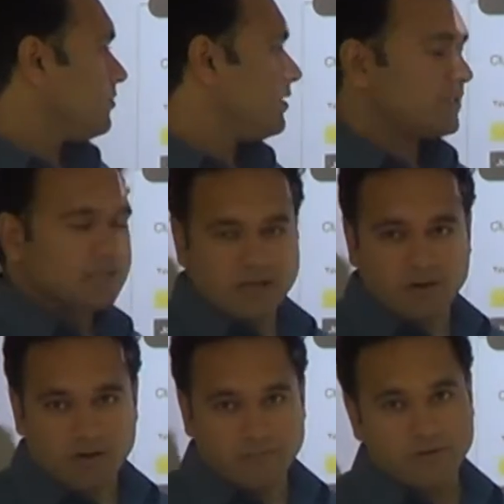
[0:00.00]
this is
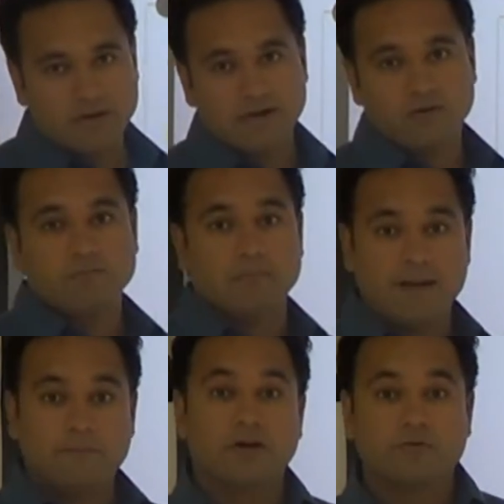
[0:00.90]
all about, right,
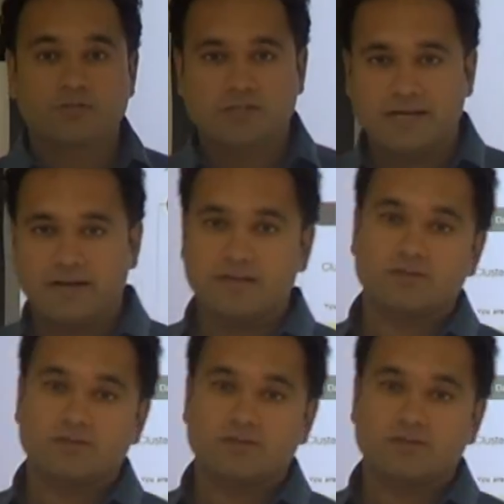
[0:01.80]
MapReduce chaining.